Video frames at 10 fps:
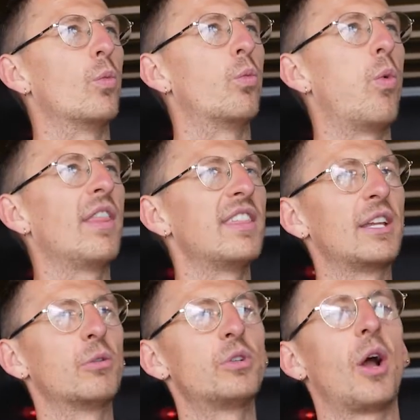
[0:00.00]
One thing
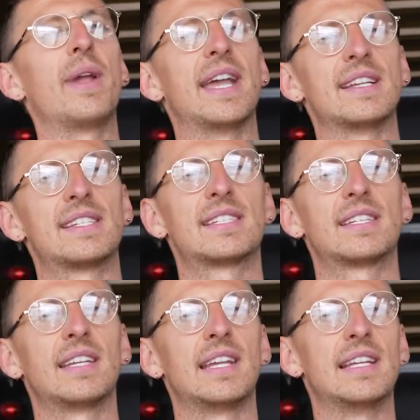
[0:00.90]
you'll notice
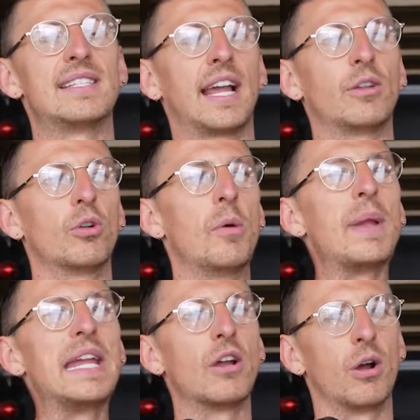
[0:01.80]
is that your
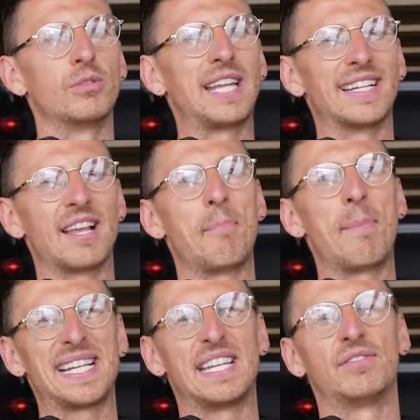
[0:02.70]
libido takes a
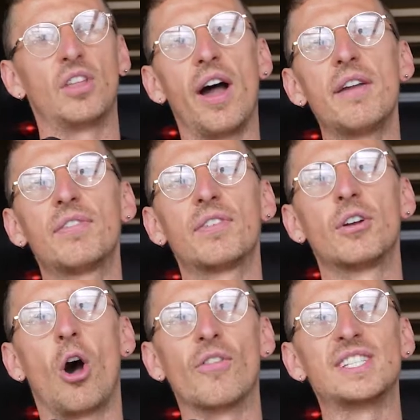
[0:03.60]
massive dive.
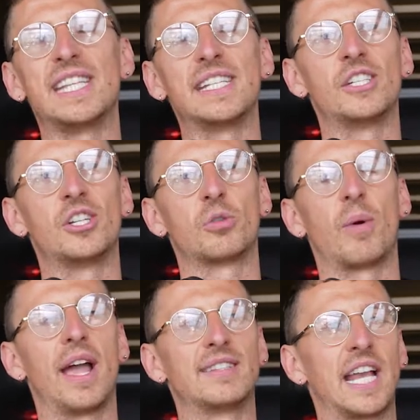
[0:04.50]
Obviously, this is just
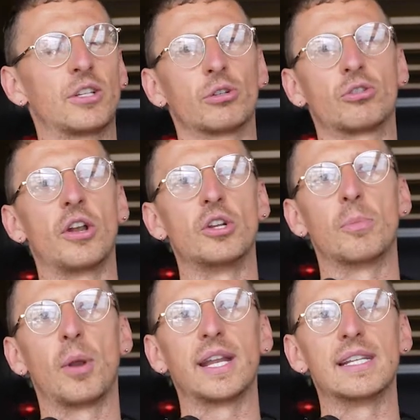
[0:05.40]
where testosterone in your
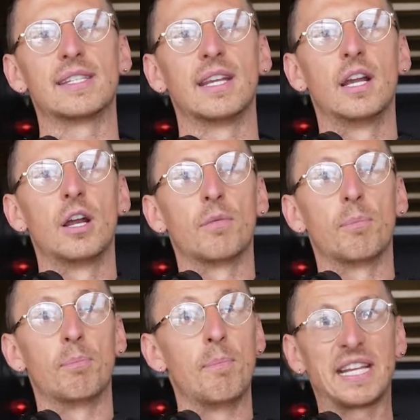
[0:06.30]
blood is
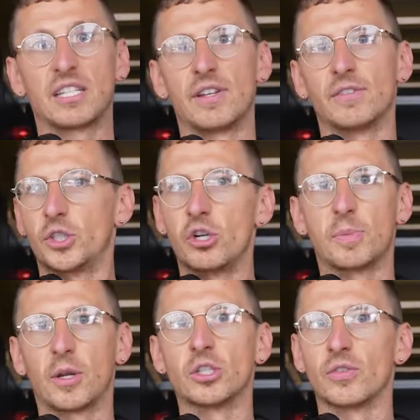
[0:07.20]
massively reduced
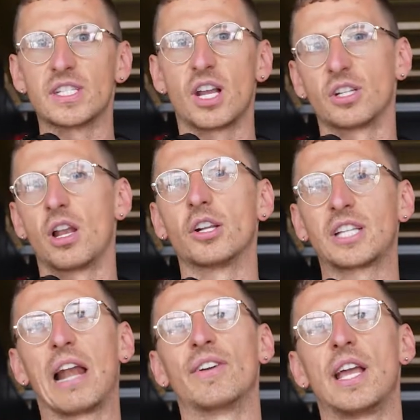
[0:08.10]
because you're in such a large
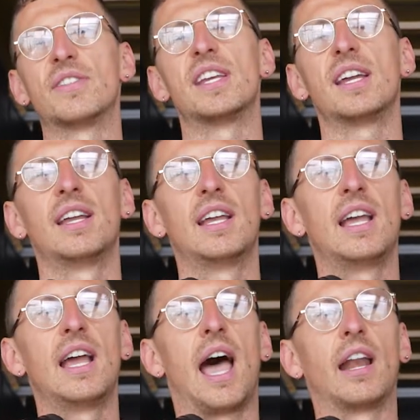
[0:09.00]
calorie deficit.
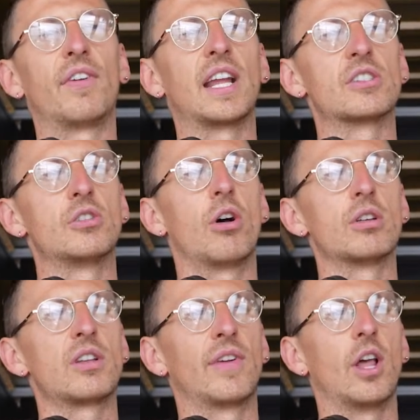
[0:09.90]
And I think it's not
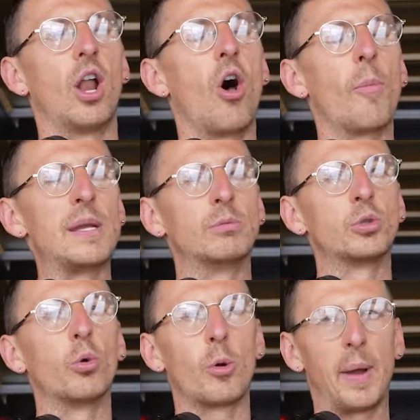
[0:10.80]
something that a lot of people
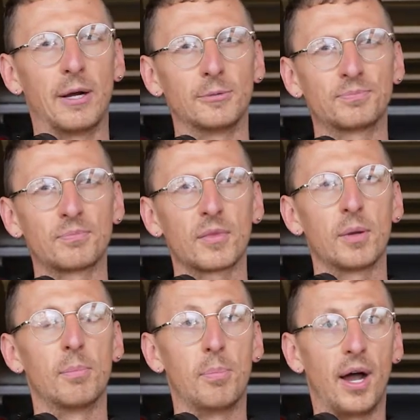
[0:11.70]
talk about,
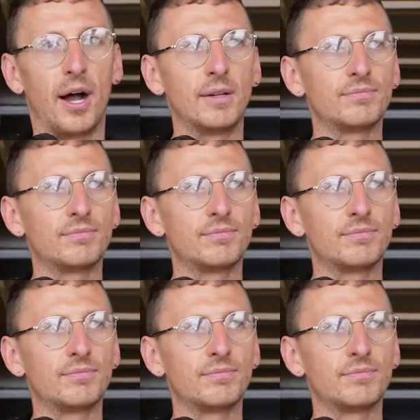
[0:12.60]
but